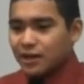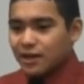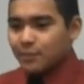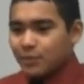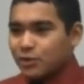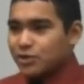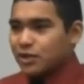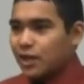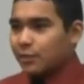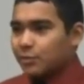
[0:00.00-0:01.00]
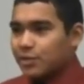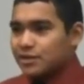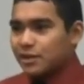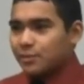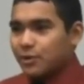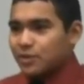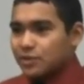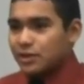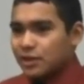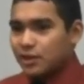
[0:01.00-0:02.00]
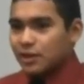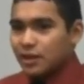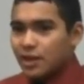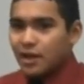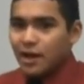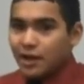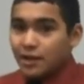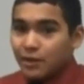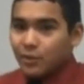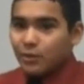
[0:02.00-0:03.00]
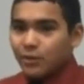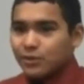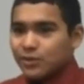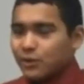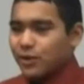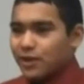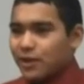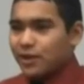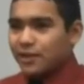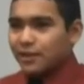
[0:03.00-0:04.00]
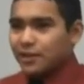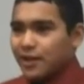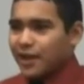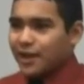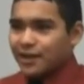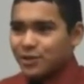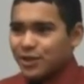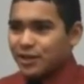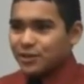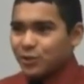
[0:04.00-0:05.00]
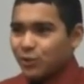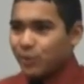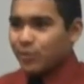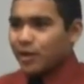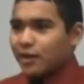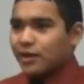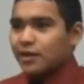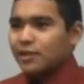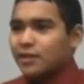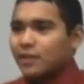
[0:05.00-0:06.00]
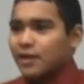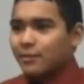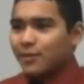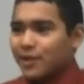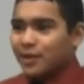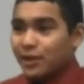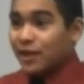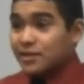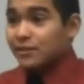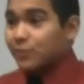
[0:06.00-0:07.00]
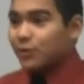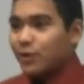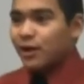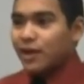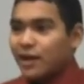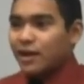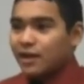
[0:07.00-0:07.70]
I'm usually an optimistic person, and I didn't know what was going on, and I kind of tried to joke about it, and I'm like, "You guys have the wrong guy."